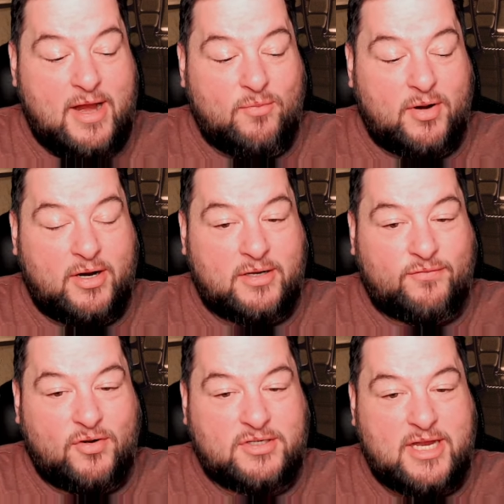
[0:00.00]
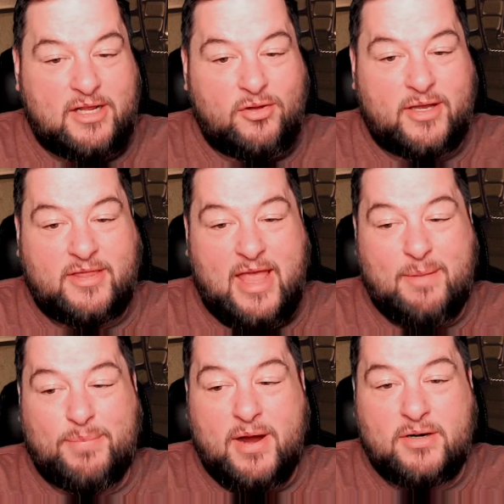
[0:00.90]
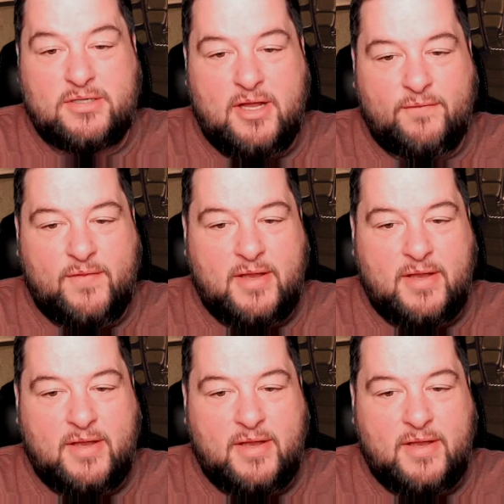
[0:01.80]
And we're going to first take a look at the Empire stuff.